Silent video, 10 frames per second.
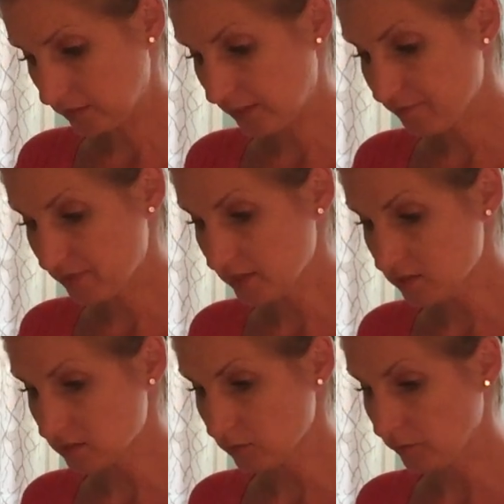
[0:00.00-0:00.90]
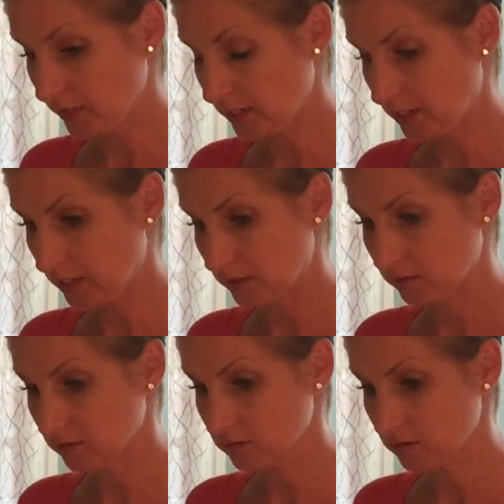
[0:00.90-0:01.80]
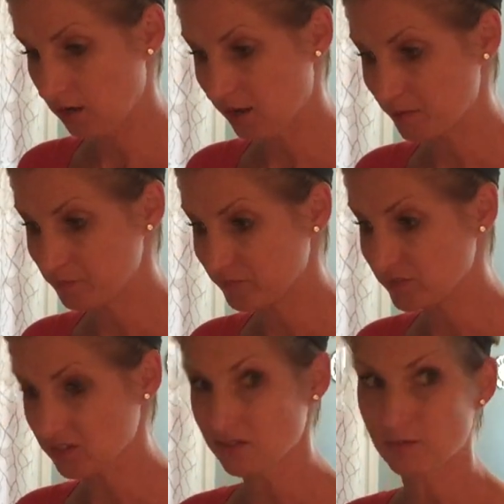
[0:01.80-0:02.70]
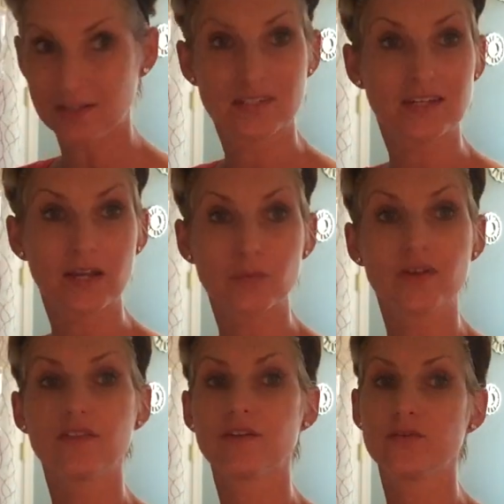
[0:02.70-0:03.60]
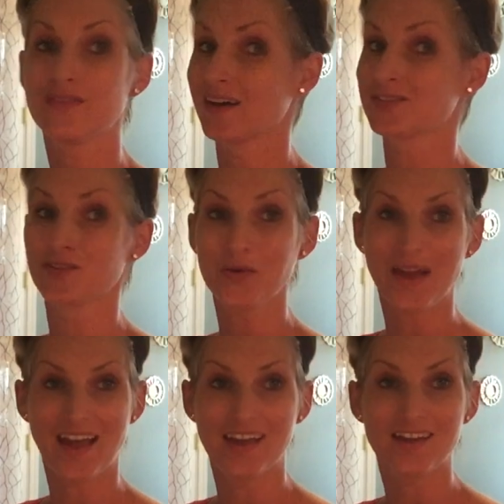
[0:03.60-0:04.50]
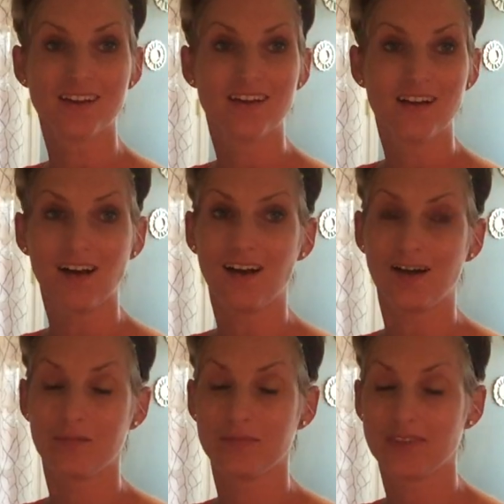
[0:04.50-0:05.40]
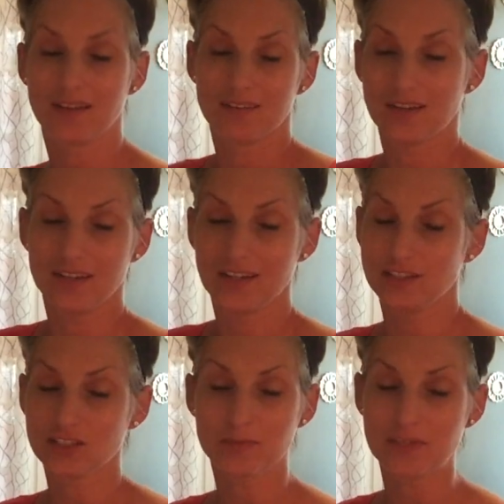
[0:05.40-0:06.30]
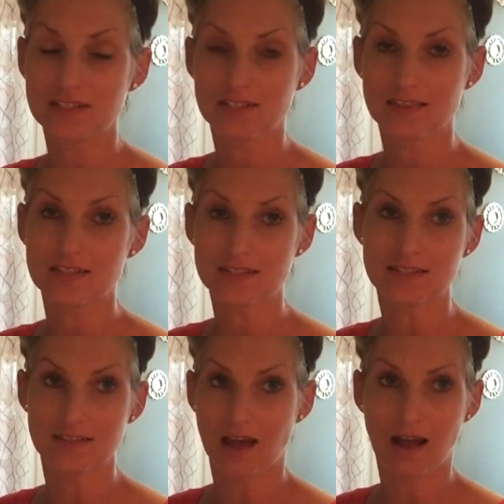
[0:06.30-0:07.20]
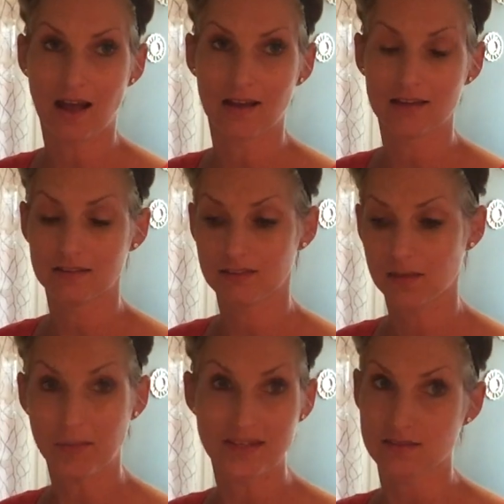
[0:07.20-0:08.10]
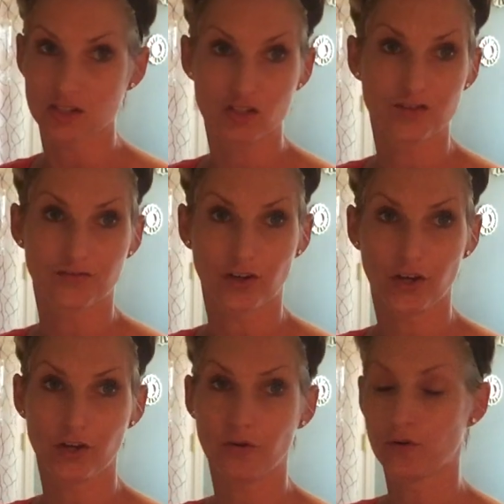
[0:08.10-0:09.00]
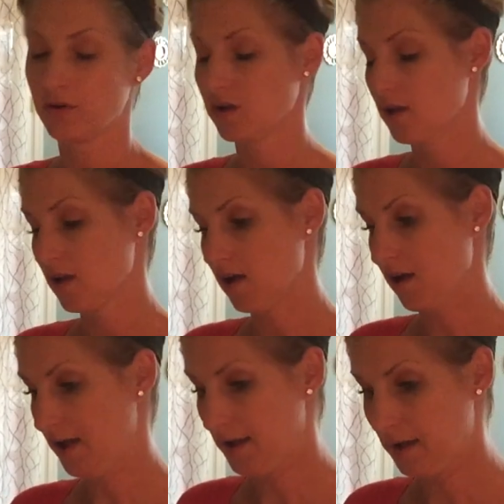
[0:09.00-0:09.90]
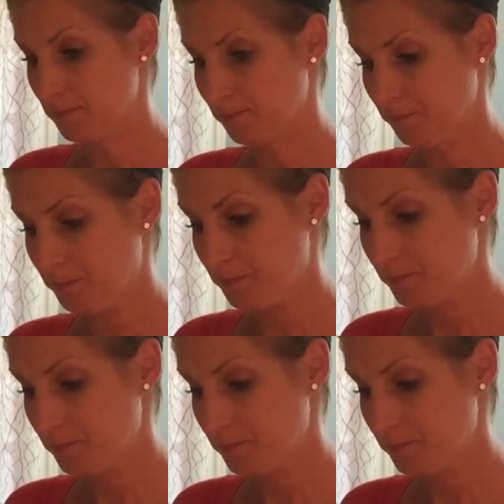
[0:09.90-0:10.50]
if this reading doesn't resonate with you, that's okay. Then it just means that this is not the message for you. Don't